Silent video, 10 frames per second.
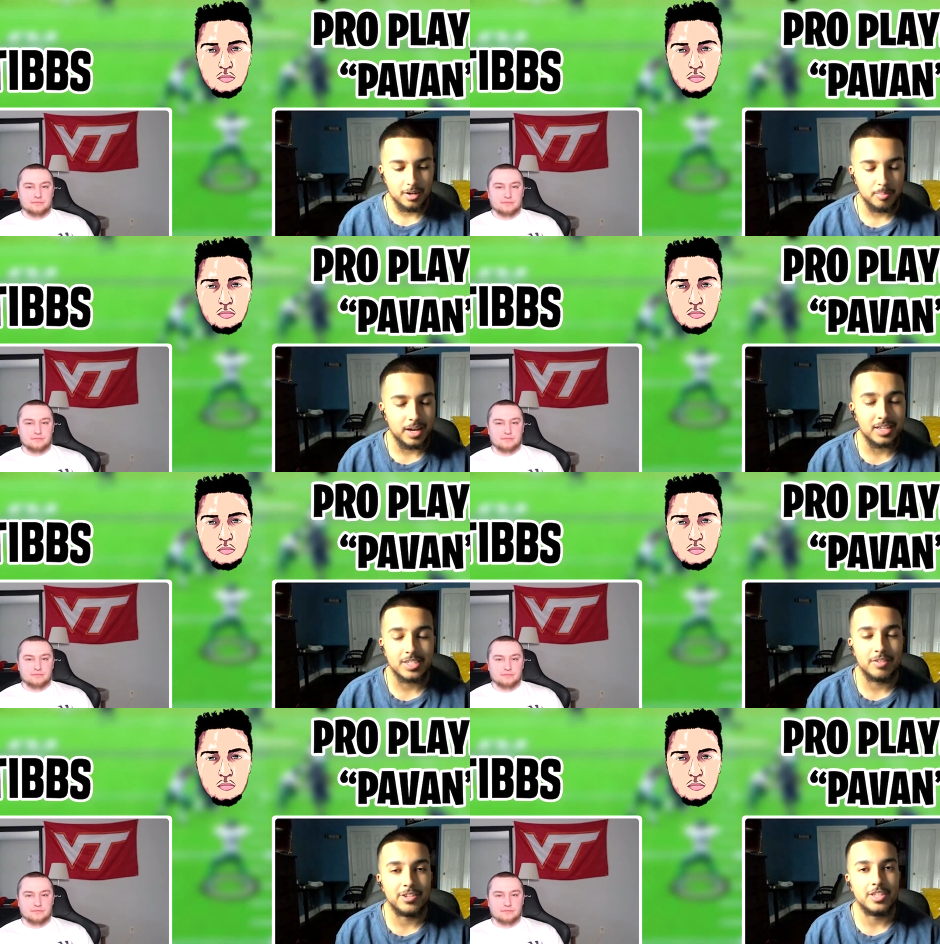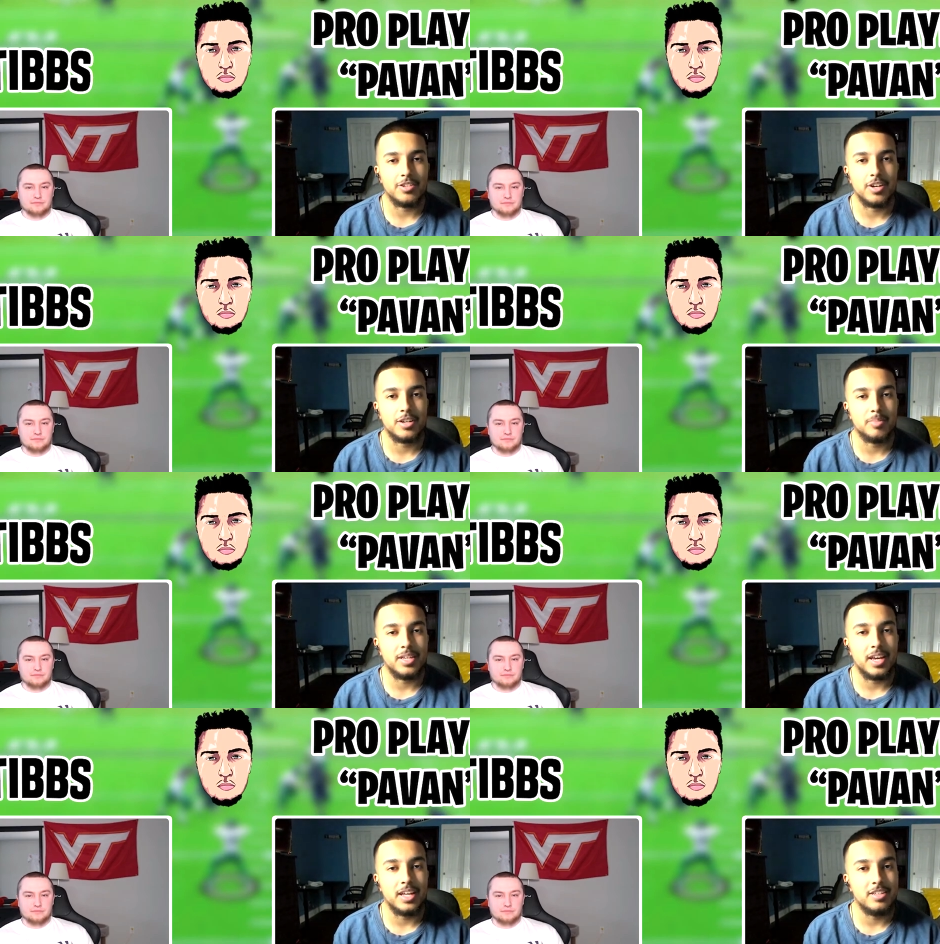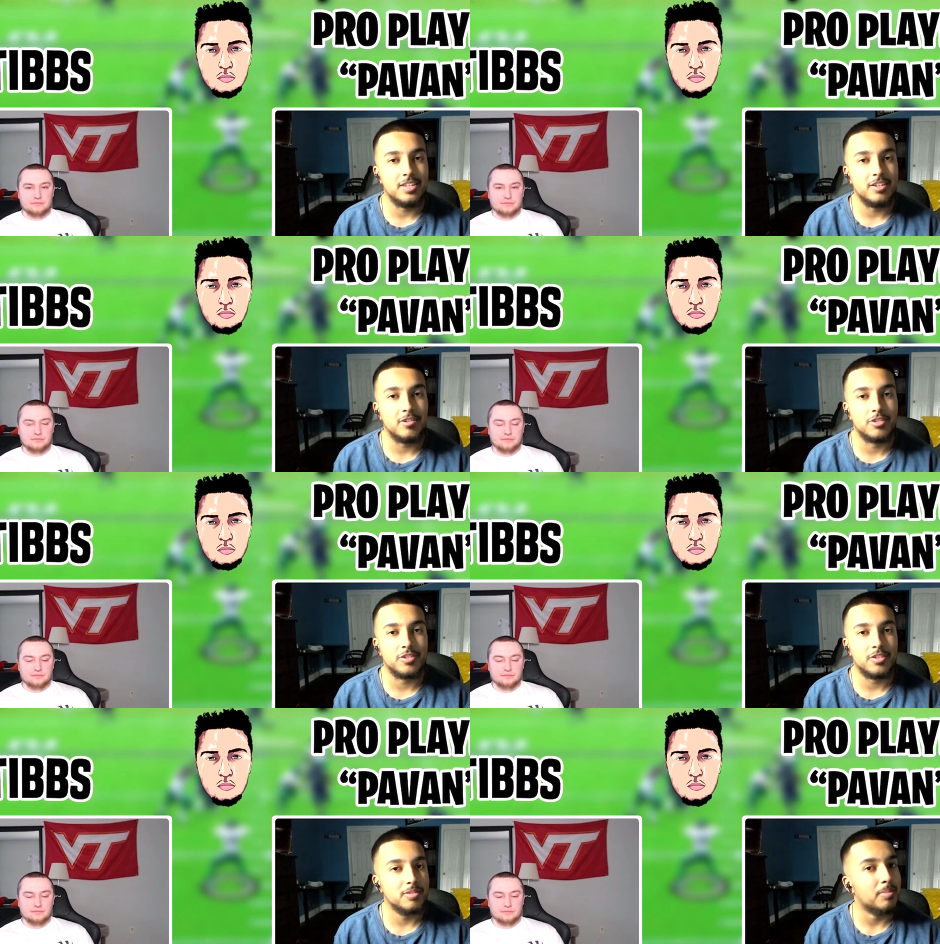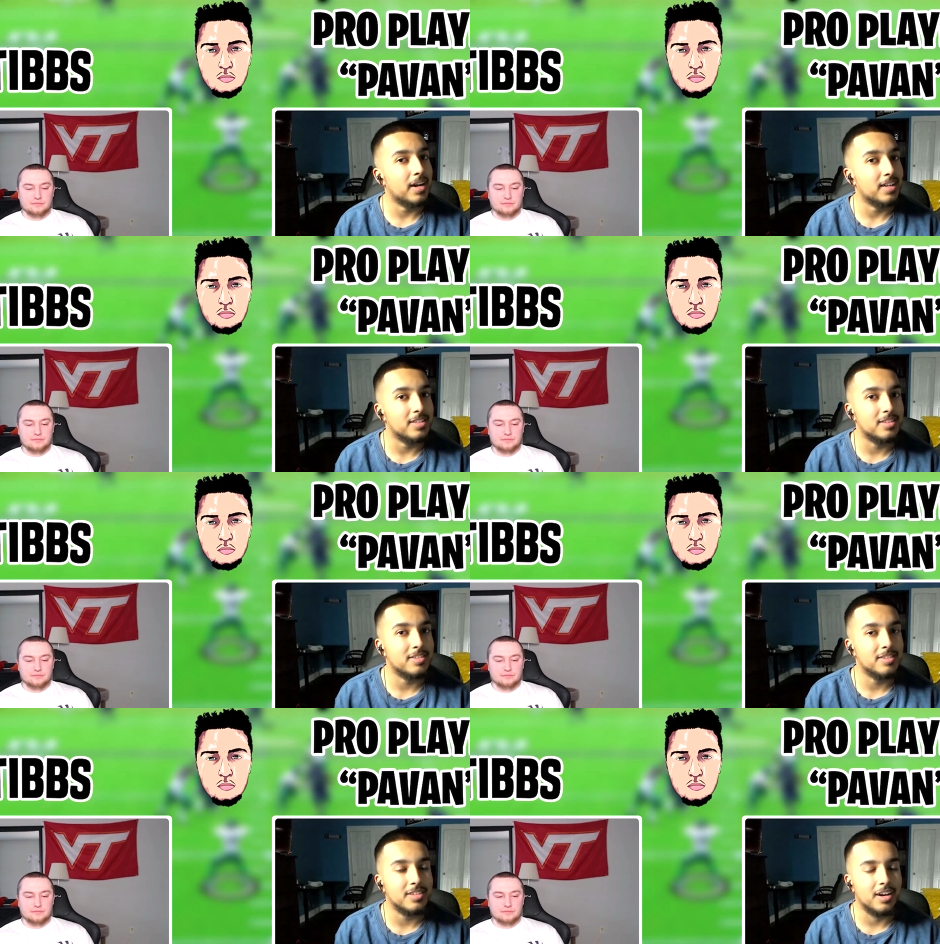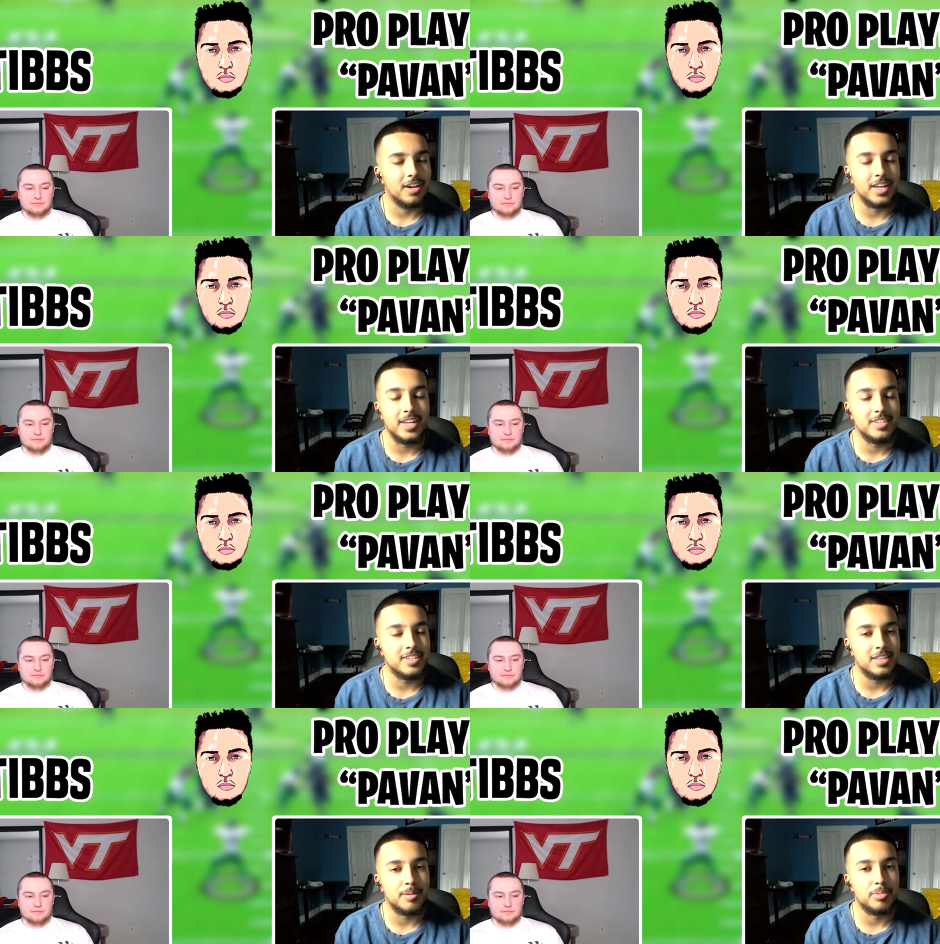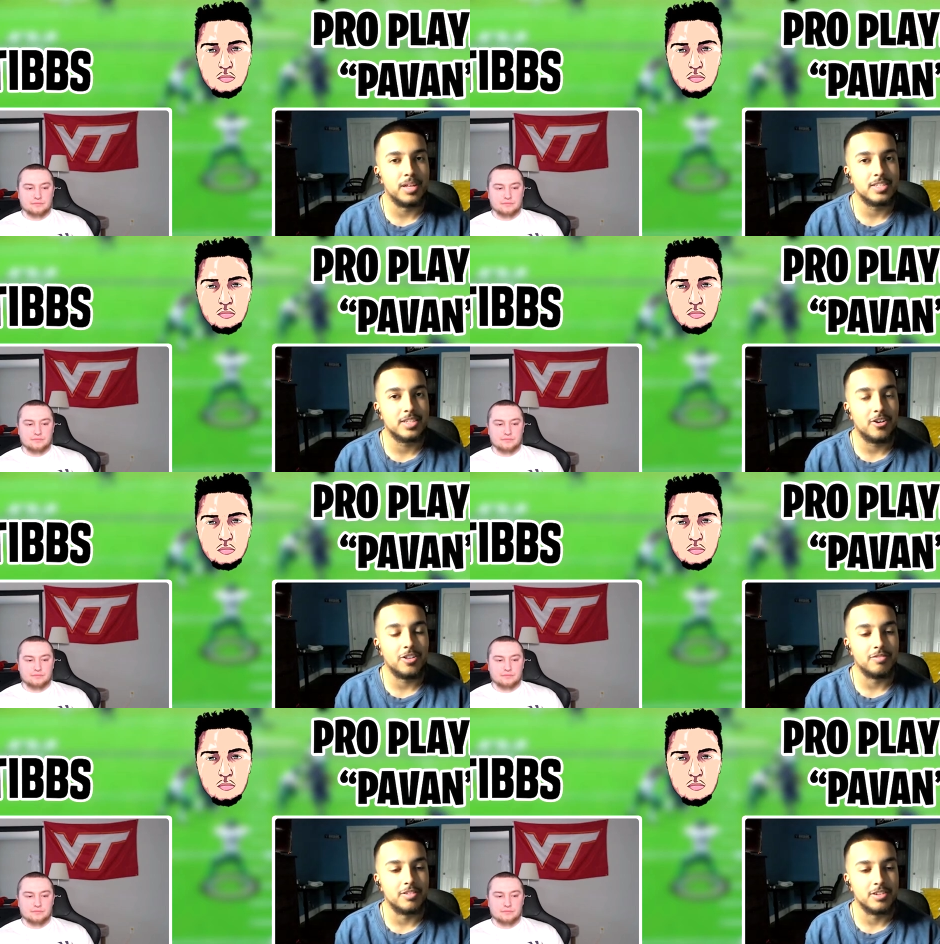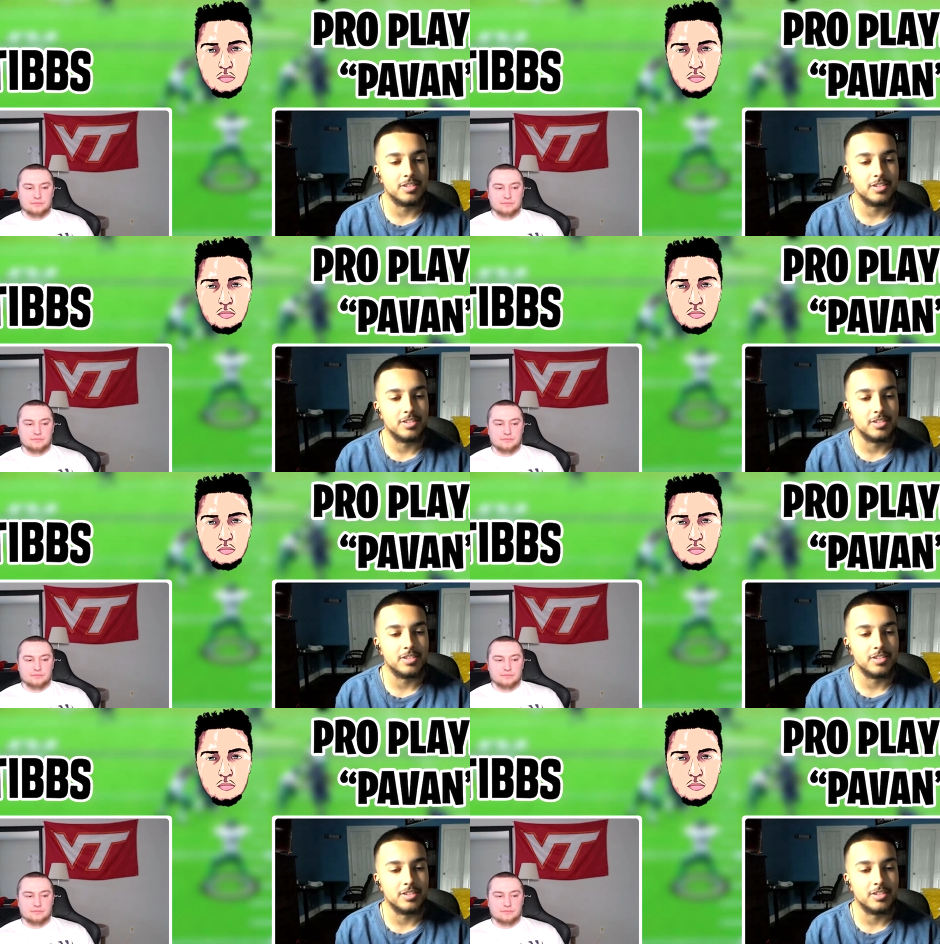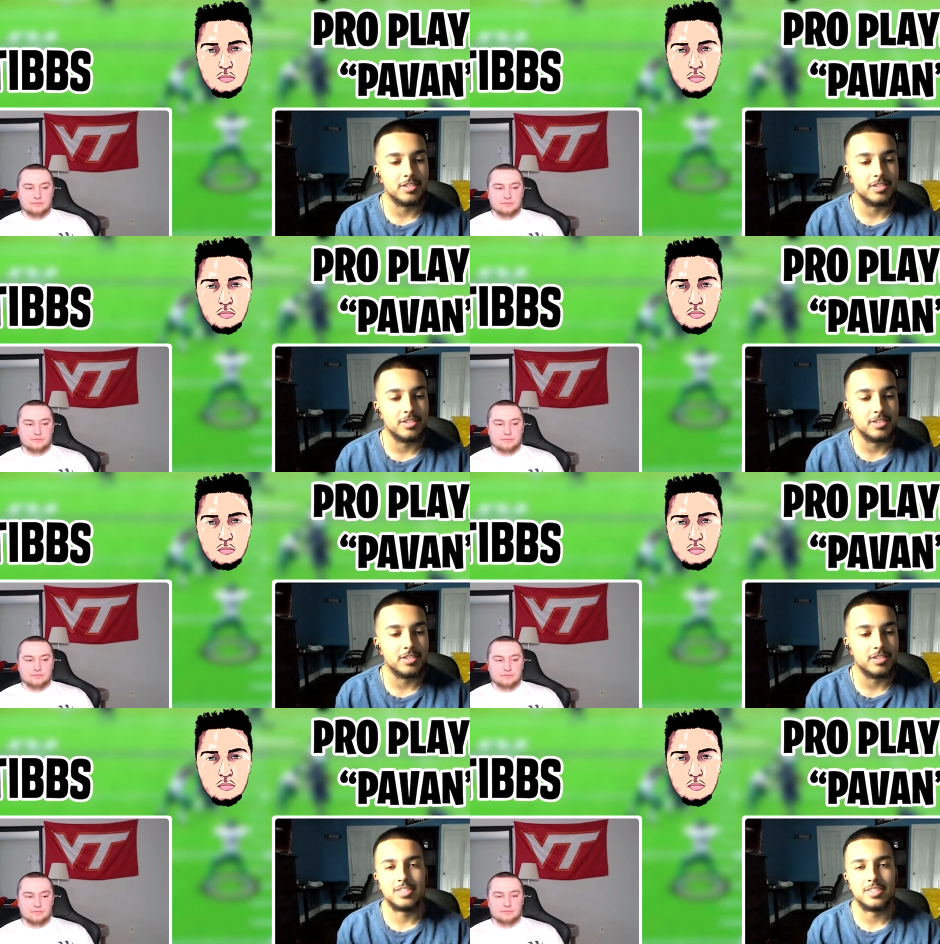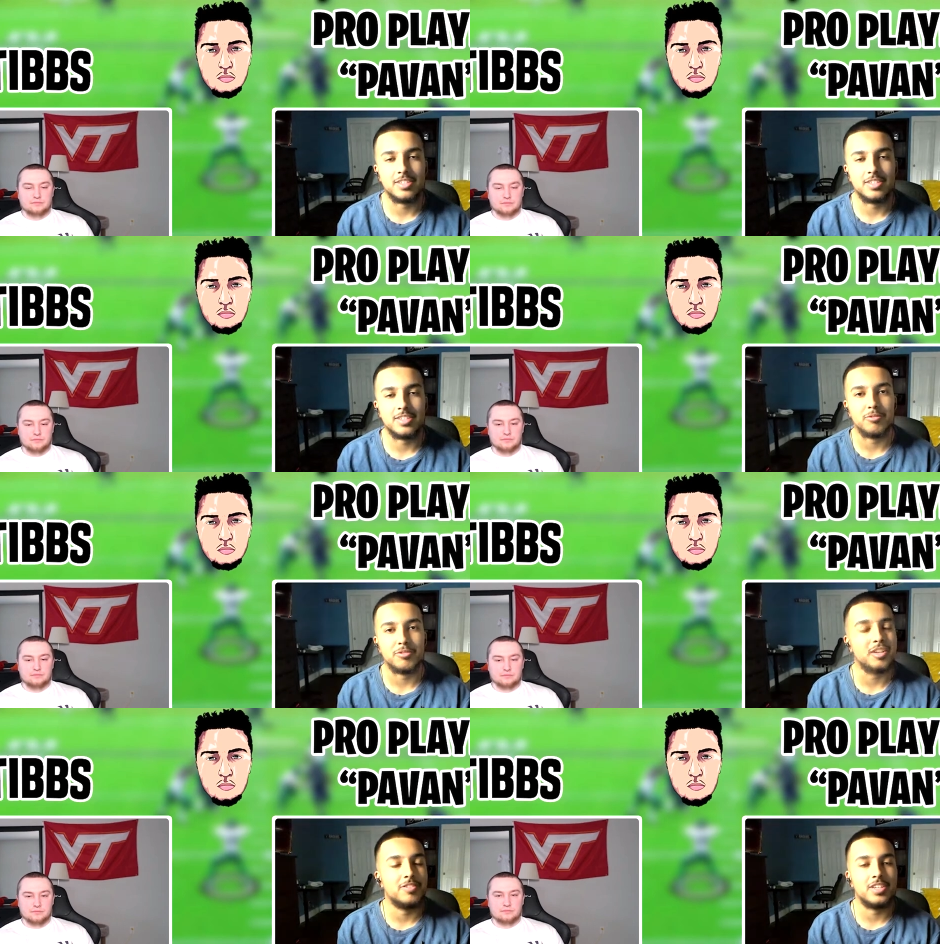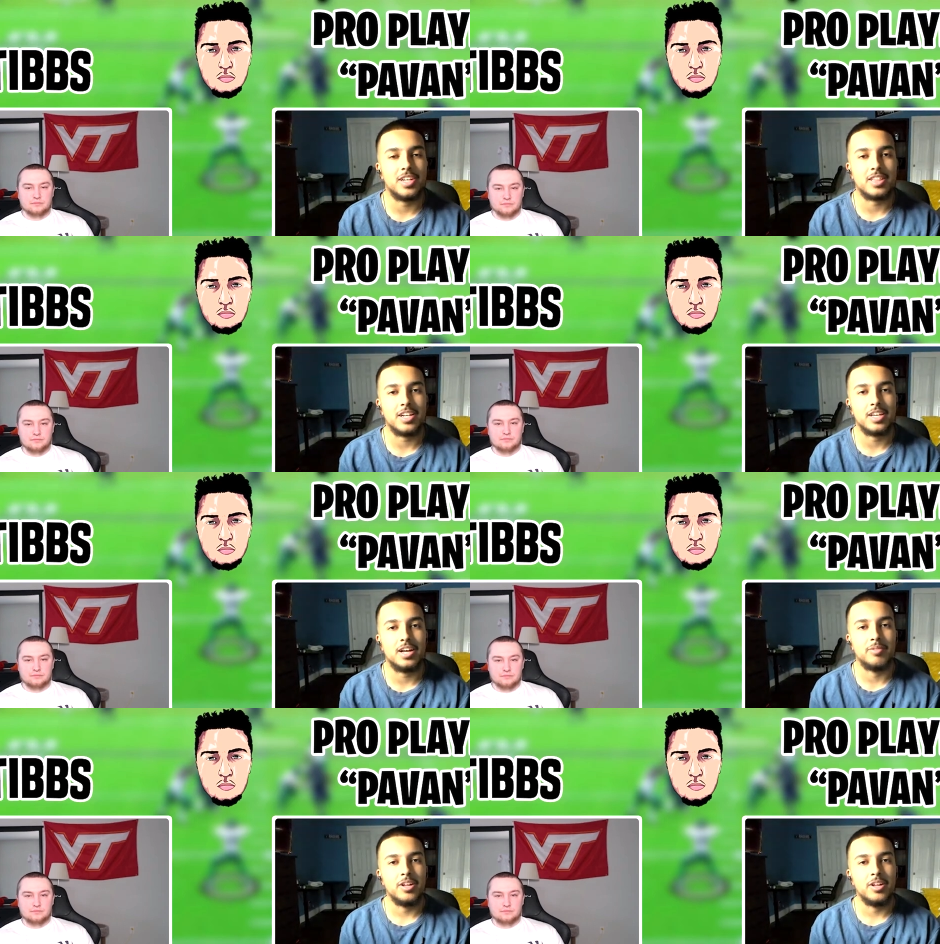Speaker 1: Madden 17, you had to be 18 older. Madden 18, they blessed all of us who were, you know, 16, 17. I was 17 at that time.